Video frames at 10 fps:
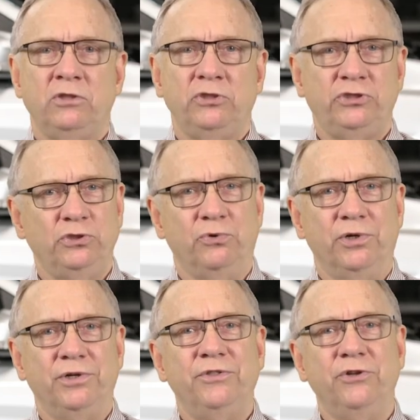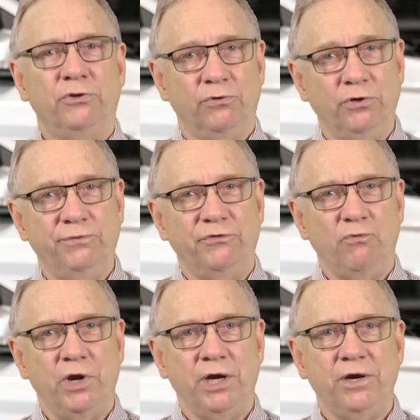Sure, the grooves
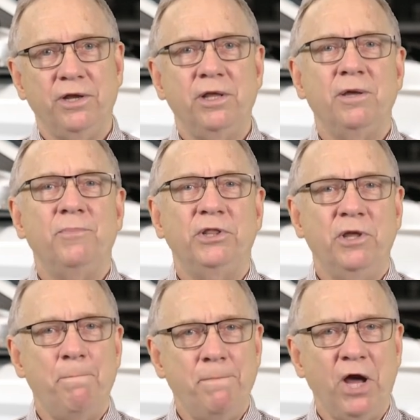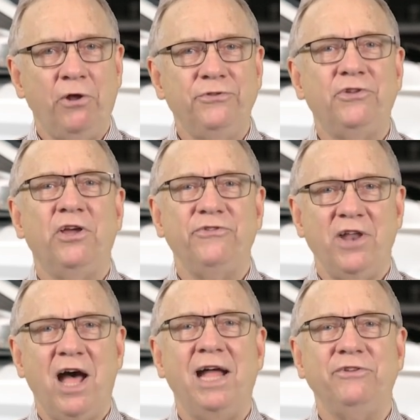wear, but the belt does
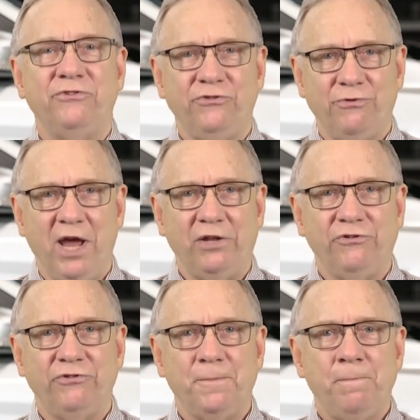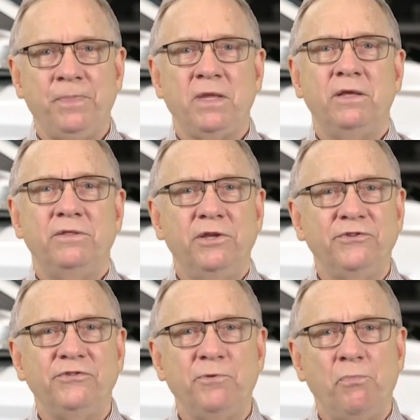not stretch.
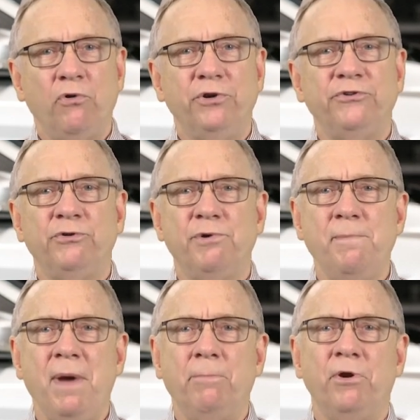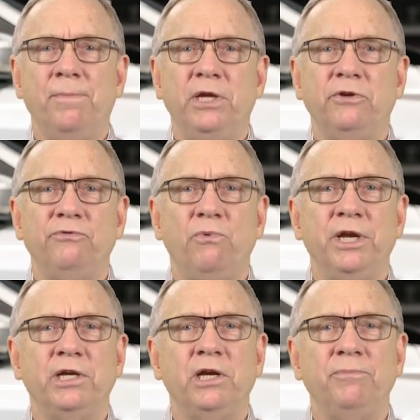This is important to remember because
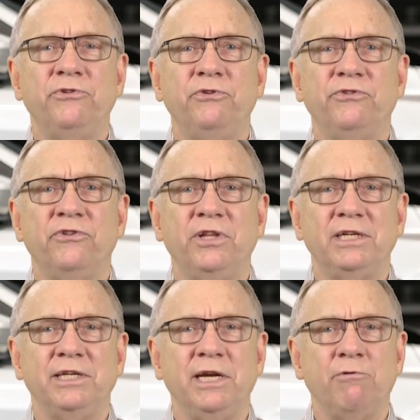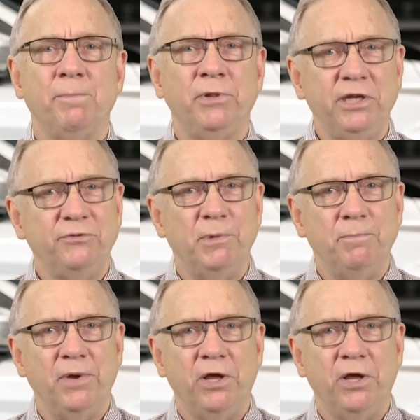when it comes to selecting a replacement